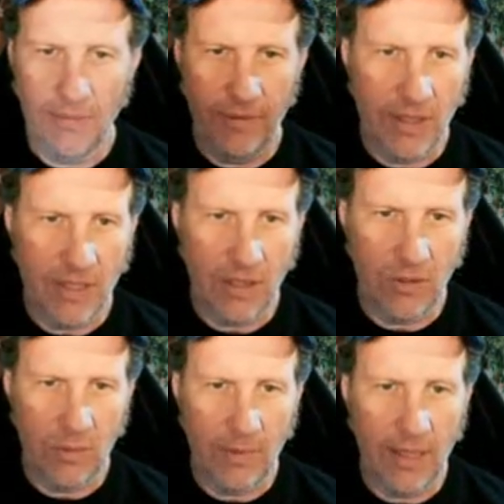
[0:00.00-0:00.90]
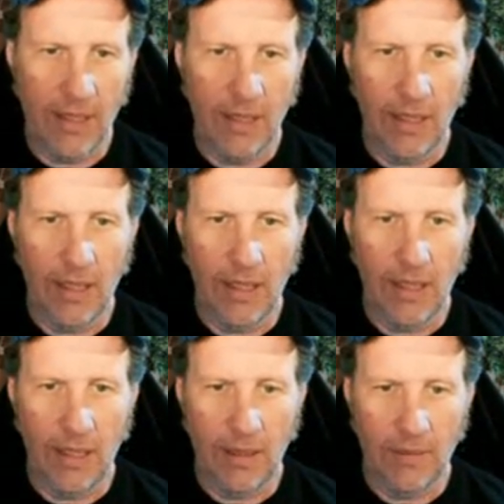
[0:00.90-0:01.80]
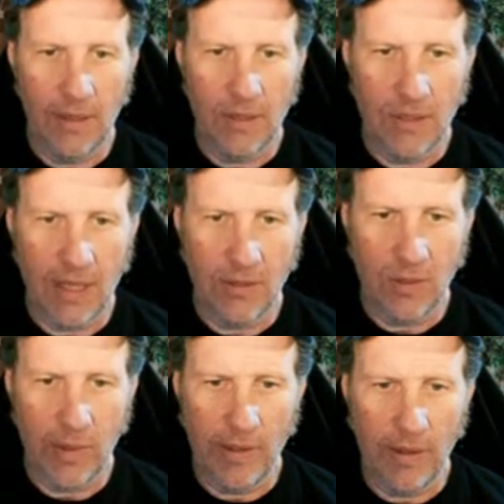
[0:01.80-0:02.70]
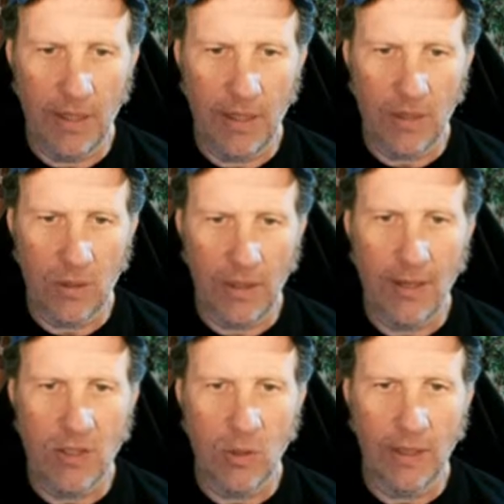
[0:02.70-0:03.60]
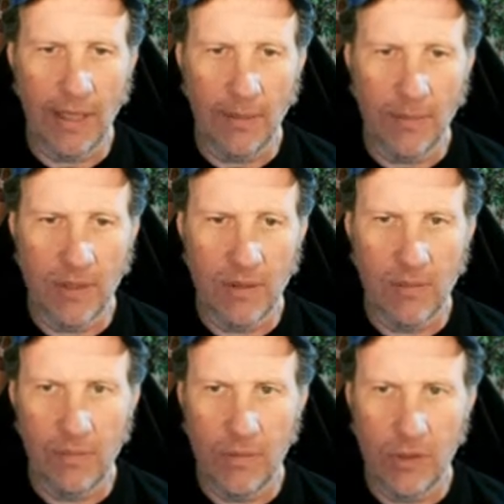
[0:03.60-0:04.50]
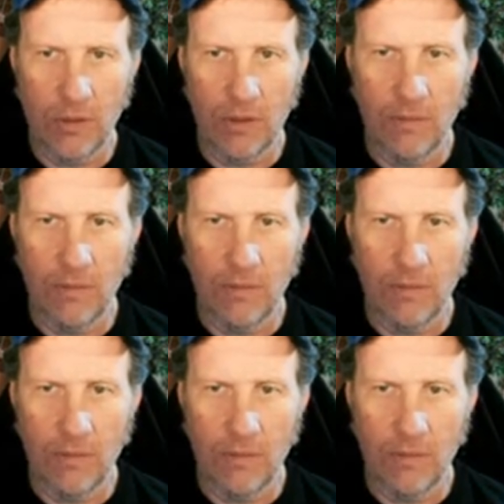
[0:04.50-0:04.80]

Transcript: this, I'll do my, this is houseware, I think it's called. Household items. Sure.